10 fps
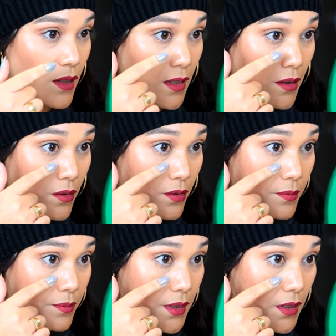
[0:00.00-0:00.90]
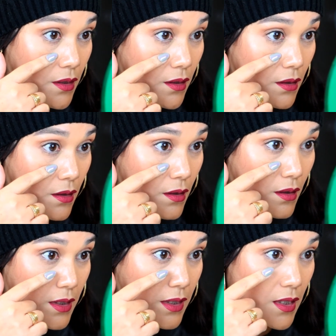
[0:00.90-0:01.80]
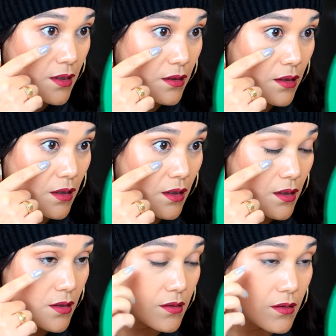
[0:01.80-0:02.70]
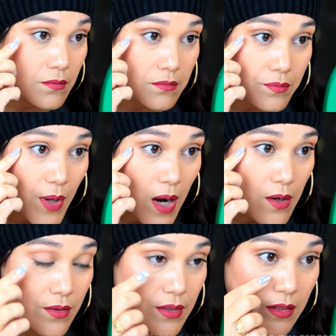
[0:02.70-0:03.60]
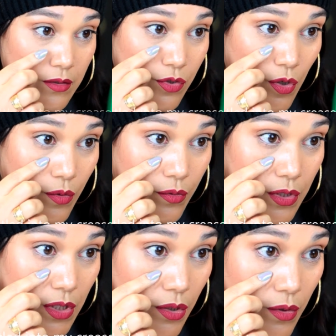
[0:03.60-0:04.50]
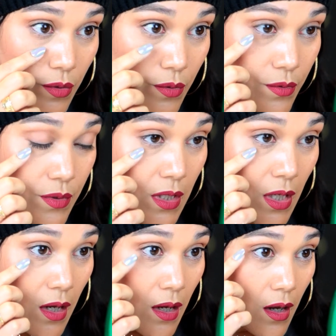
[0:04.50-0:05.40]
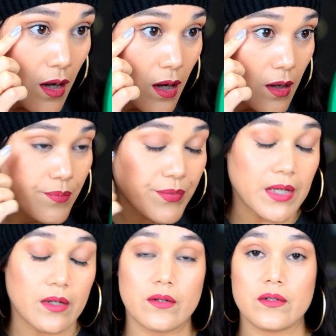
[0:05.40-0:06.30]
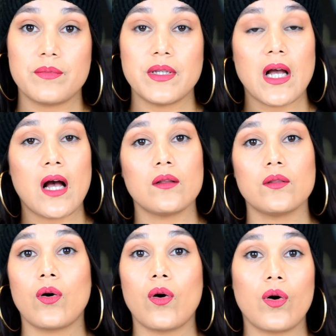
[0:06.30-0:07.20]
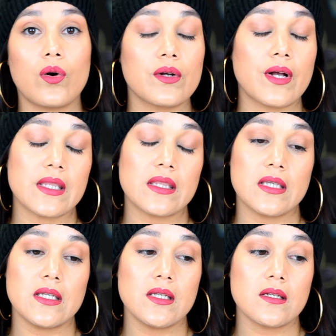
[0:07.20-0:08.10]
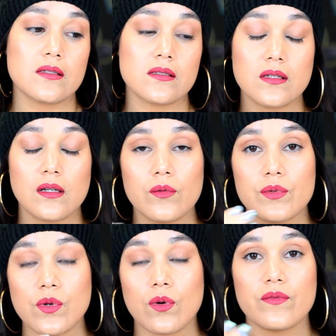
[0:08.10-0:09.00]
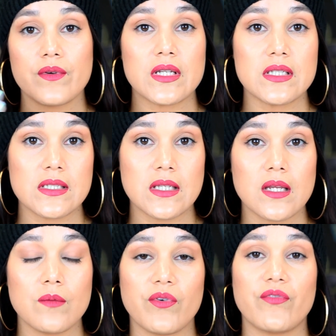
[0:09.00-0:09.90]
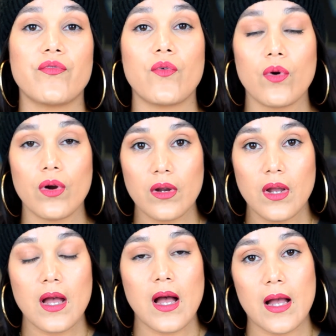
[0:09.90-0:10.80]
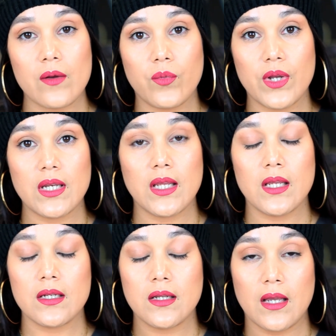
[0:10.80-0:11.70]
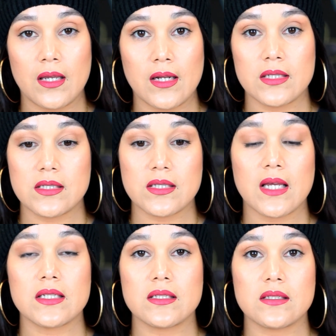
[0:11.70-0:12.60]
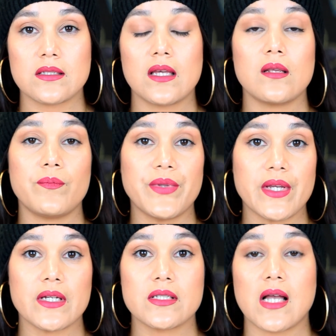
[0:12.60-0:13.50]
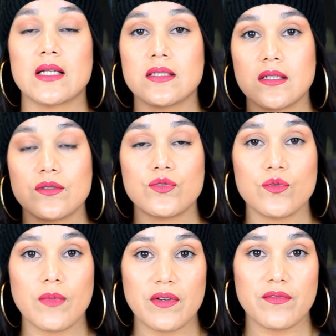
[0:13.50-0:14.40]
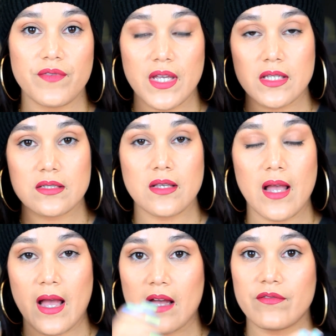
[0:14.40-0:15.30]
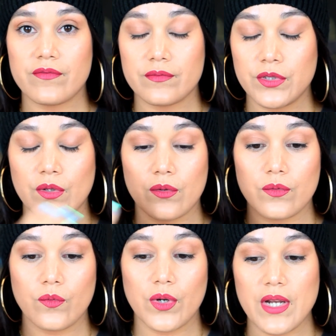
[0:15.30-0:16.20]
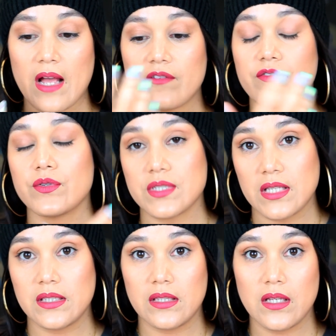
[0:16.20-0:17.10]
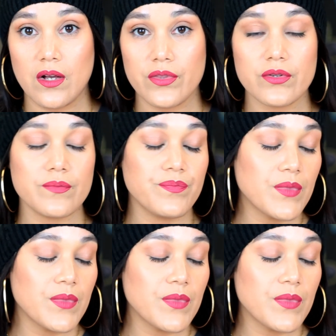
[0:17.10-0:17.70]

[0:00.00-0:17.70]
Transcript: It could be, again, the powder that I chose to use. It could be how long the concealer was already sitting before I went in and I decided to set it, because I did do my face half, you know, one half first and then the other.